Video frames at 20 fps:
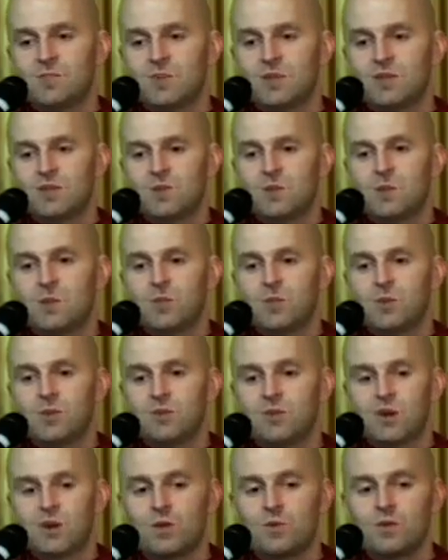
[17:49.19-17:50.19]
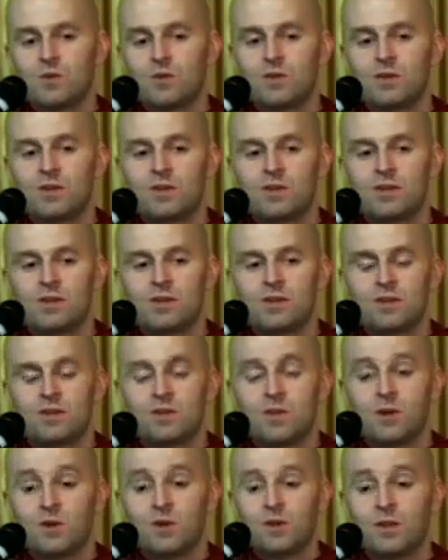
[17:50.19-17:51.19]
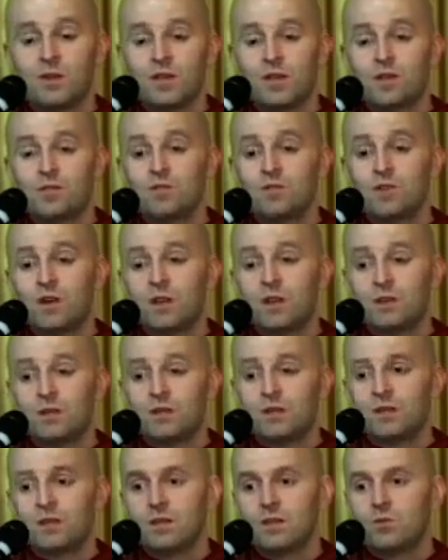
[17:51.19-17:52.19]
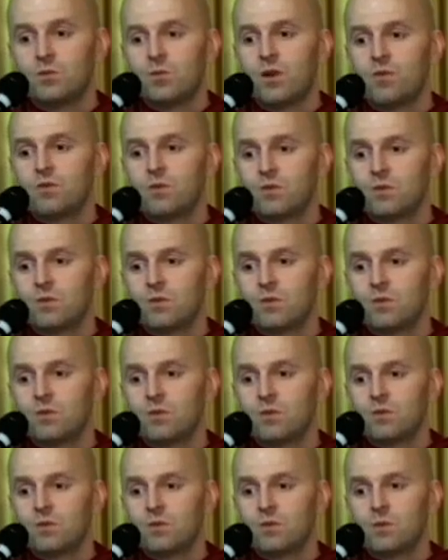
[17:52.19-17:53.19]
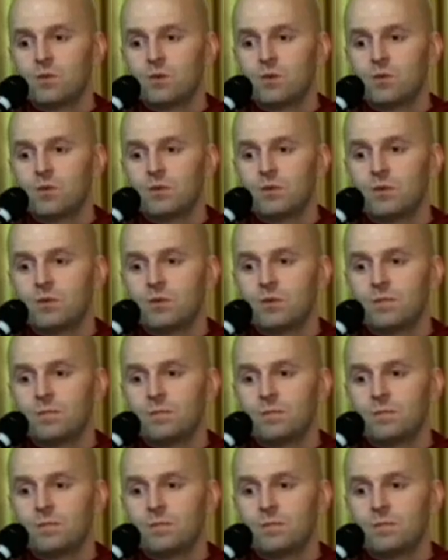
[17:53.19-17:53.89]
Because people in trouble know that they can find refuge with the Supreme Buddha.